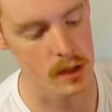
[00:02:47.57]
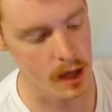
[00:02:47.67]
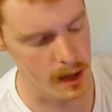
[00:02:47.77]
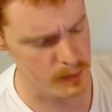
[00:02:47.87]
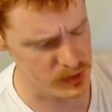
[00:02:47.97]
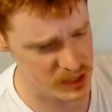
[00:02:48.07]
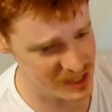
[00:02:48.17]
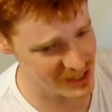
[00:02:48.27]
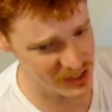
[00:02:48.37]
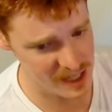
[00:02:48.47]
Um, you can
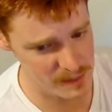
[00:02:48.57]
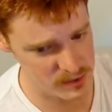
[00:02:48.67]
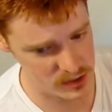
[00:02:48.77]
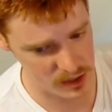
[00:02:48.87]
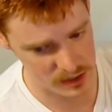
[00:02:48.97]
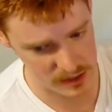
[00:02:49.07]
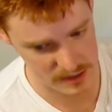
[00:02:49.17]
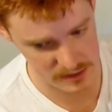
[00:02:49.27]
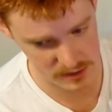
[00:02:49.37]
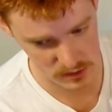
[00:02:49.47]
get it on Amazon.
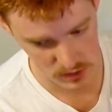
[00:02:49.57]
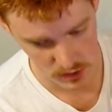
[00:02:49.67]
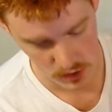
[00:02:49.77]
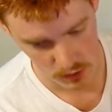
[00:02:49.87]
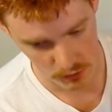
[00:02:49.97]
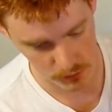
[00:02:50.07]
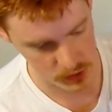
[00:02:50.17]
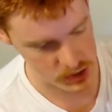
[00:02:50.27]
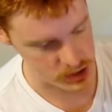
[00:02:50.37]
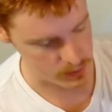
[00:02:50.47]
It's
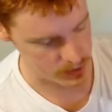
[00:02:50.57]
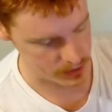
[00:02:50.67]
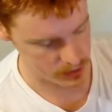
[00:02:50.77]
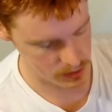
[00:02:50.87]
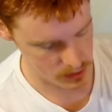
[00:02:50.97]
free shipping,